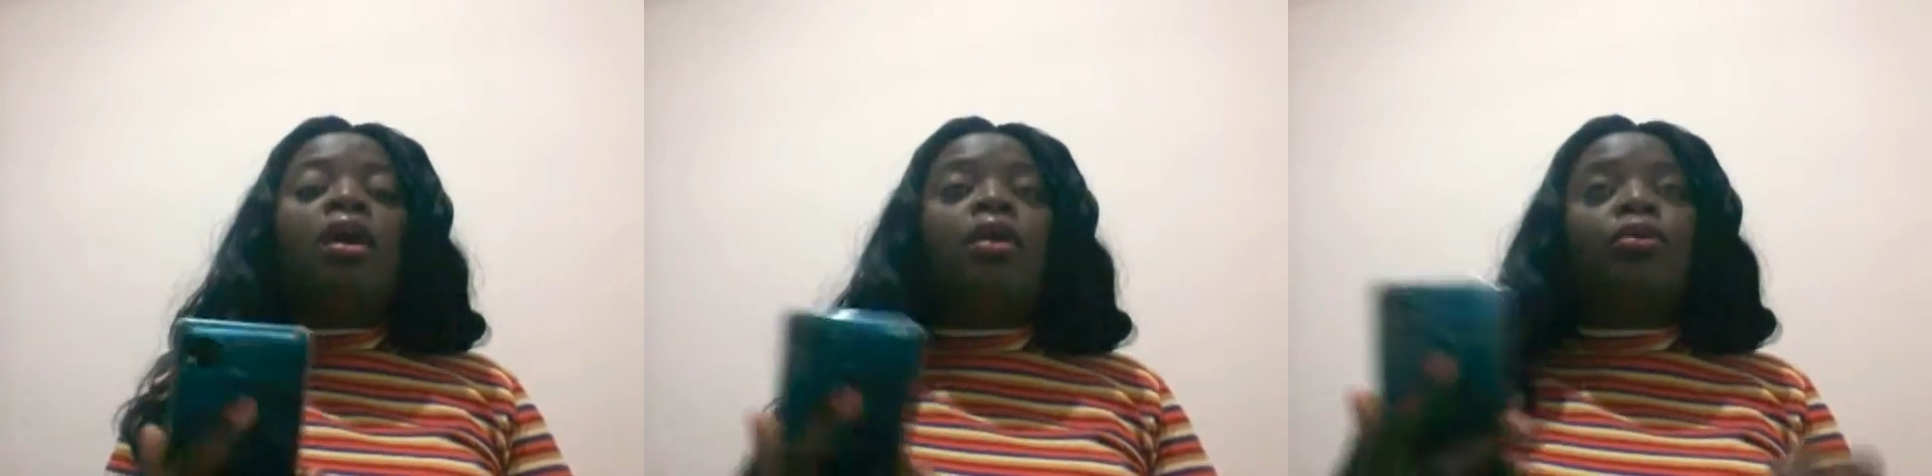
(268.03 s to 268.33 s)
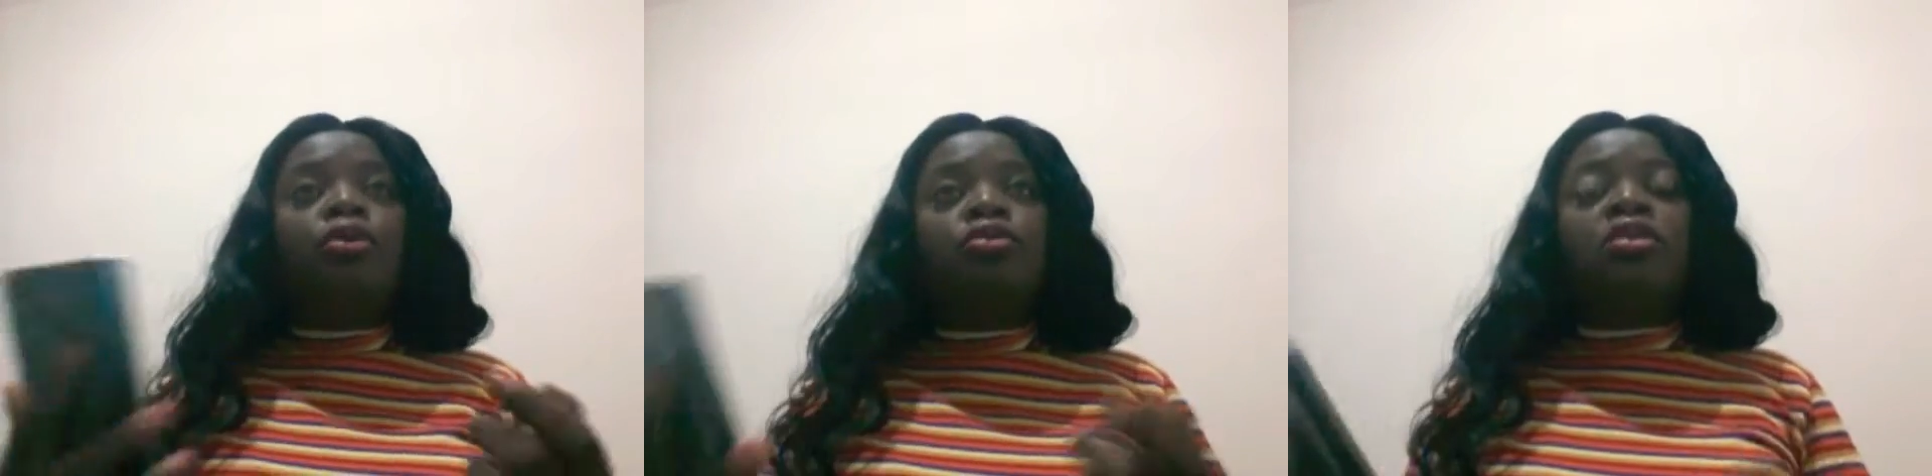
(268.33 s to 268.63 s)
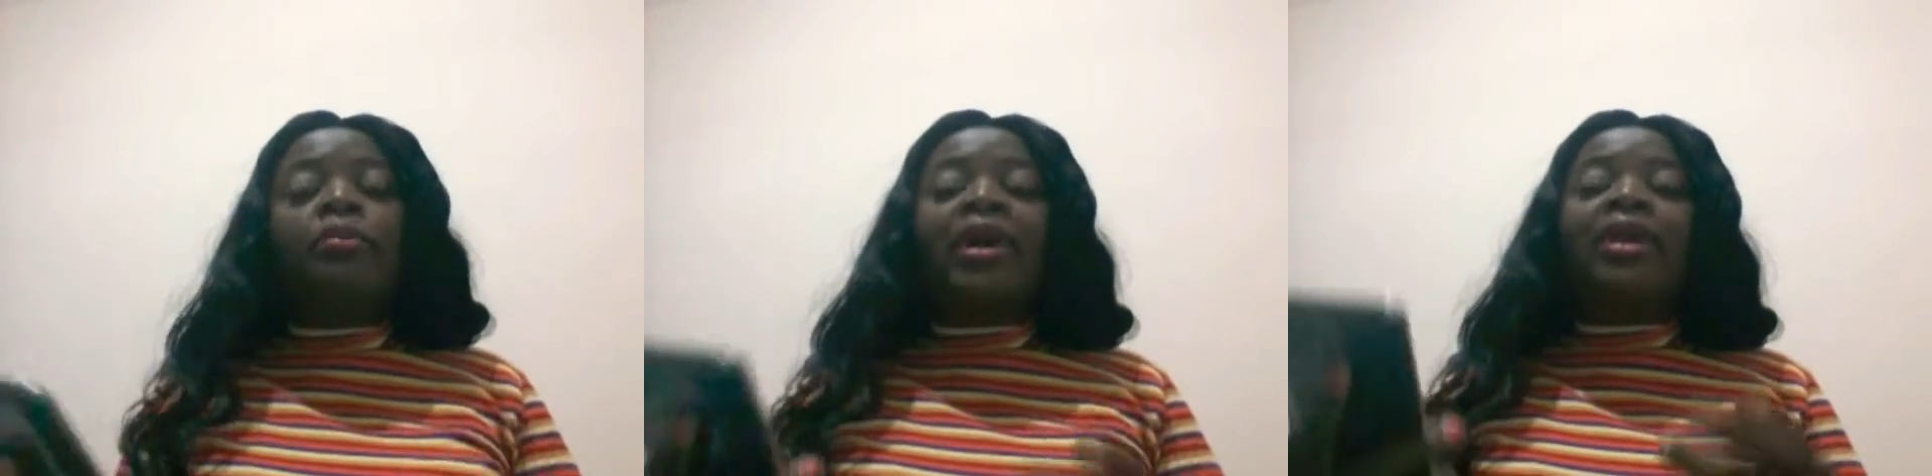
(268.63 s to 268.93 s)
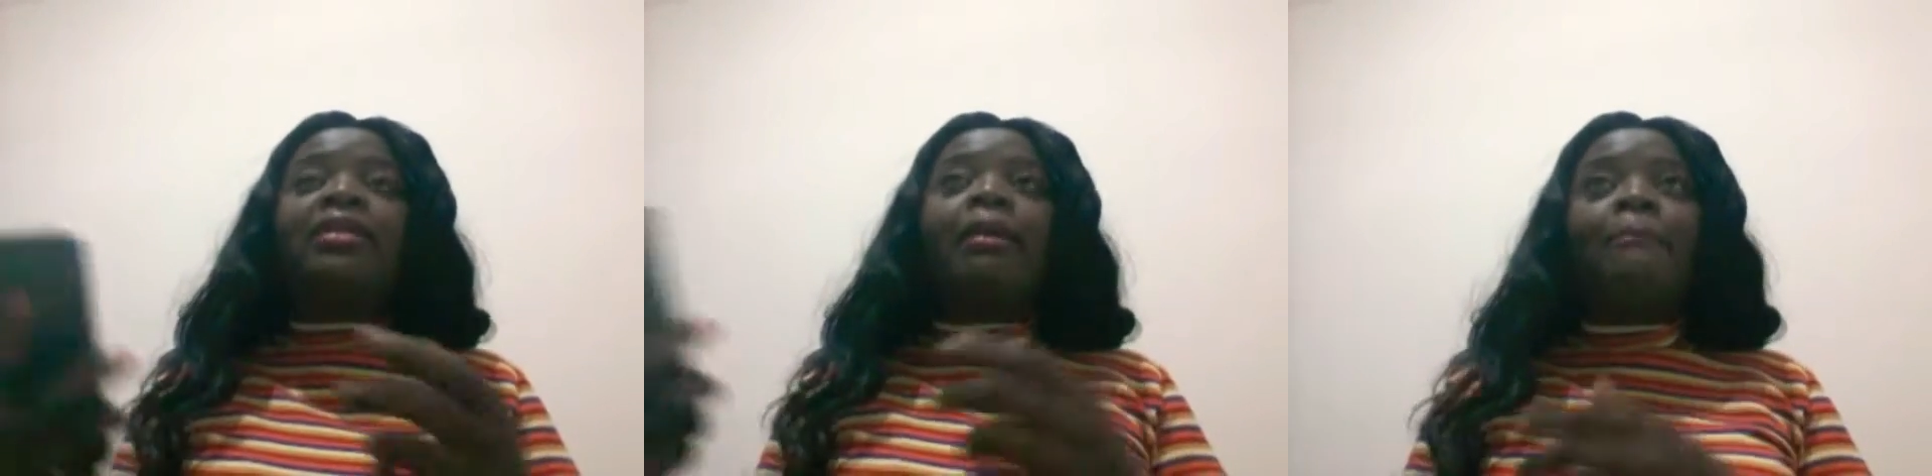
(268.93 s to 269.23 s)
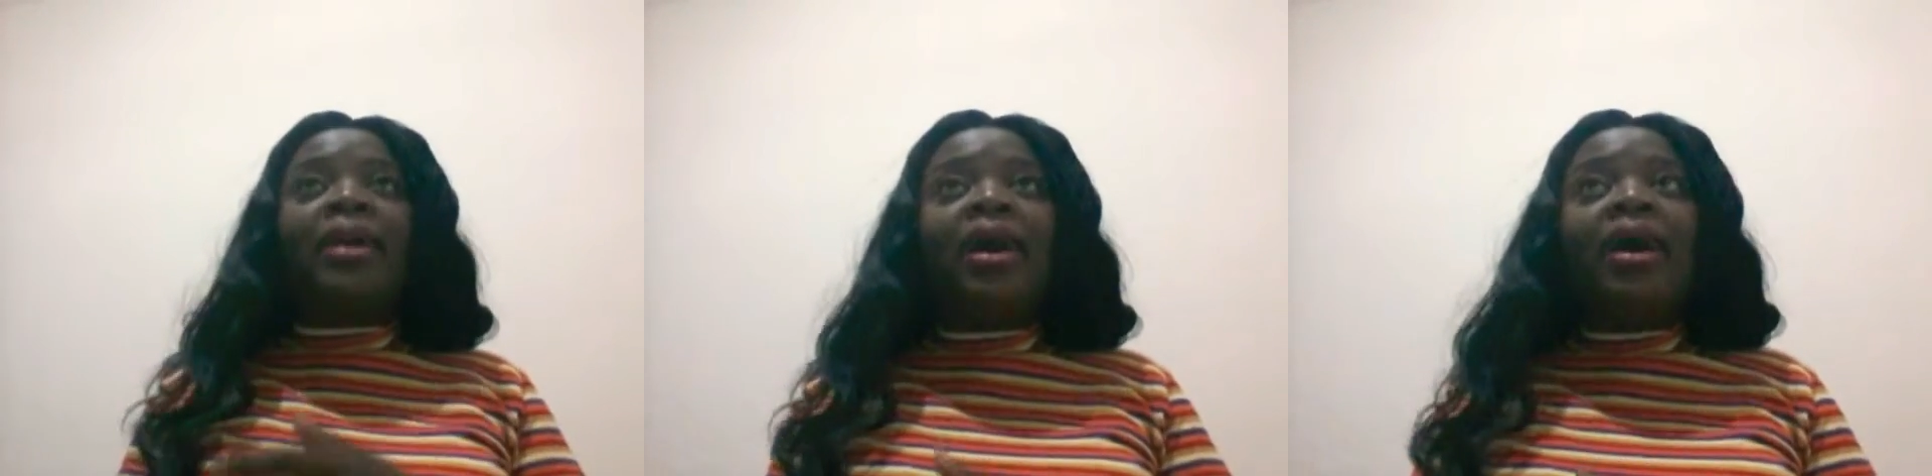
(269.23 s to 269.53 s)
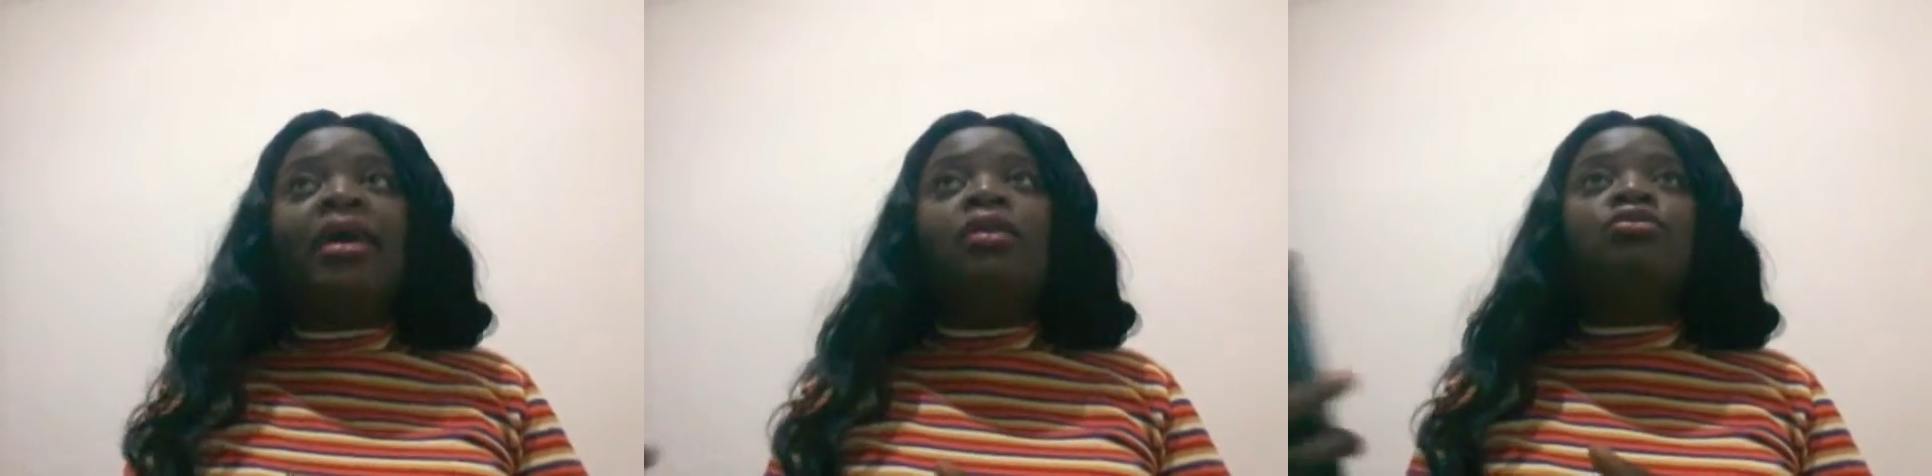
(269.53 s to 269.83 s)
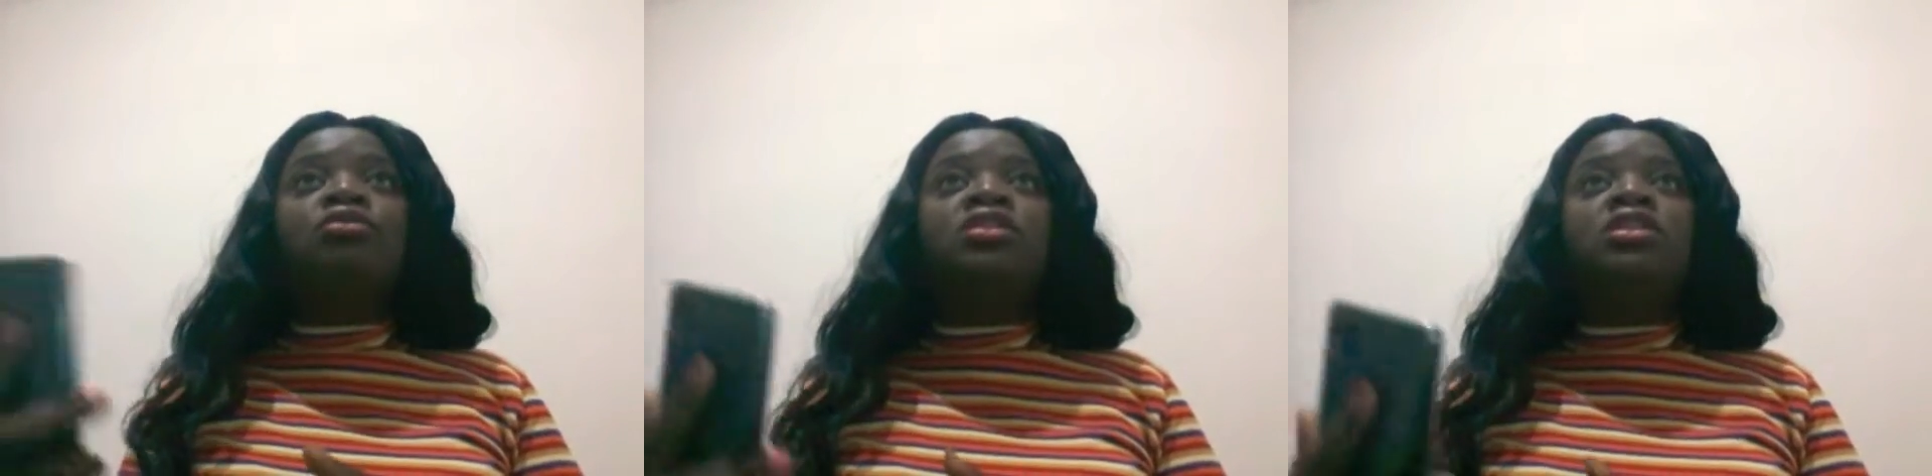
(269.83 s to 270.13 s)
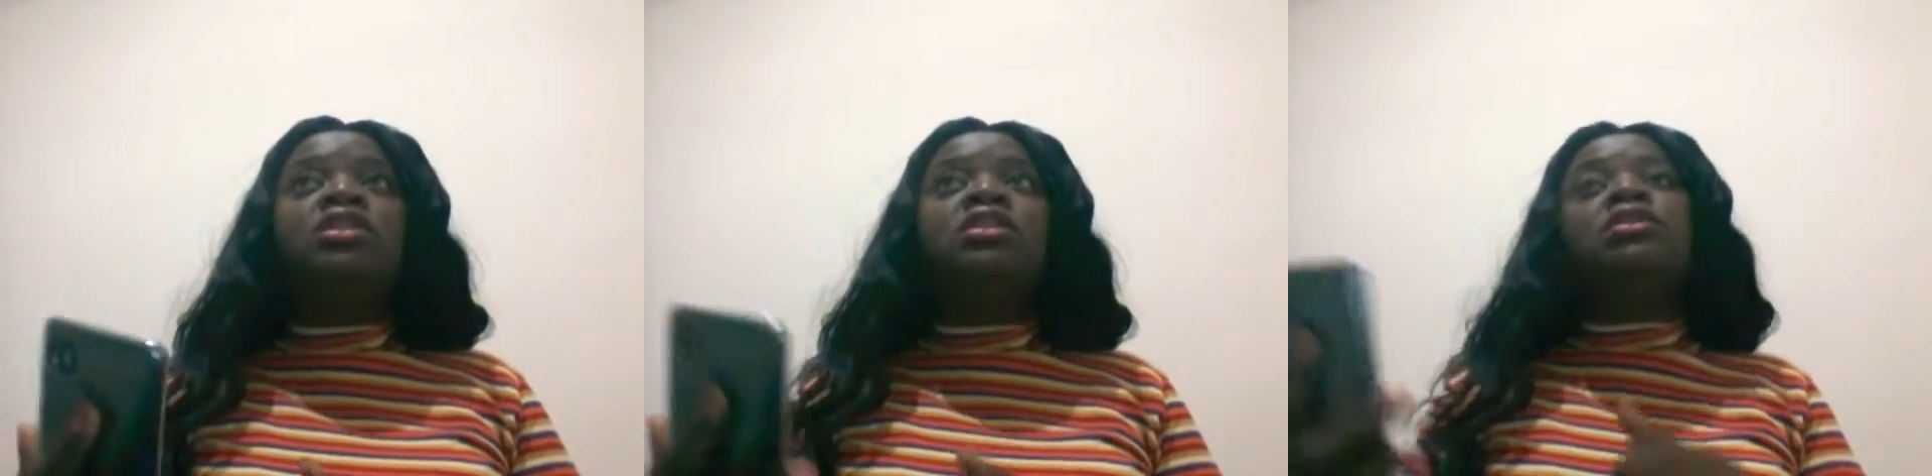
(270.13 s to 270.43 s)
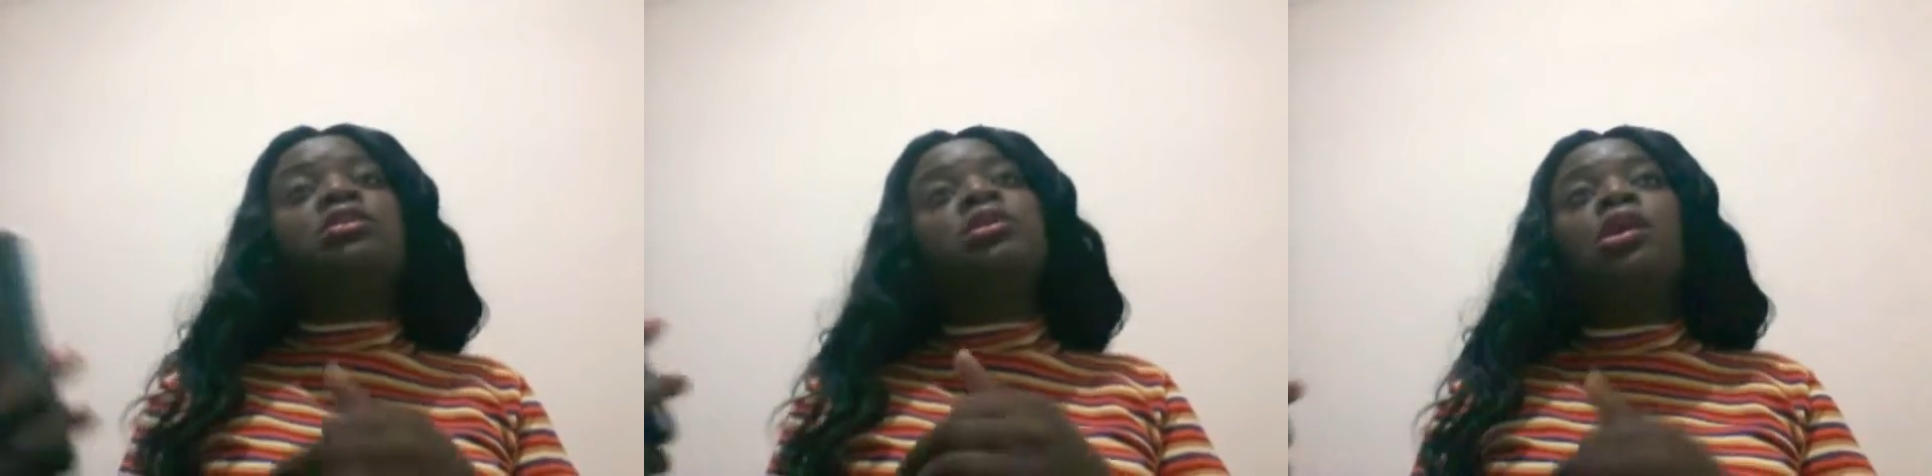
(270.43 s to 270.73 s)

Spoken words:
I would go to the market and buy those things,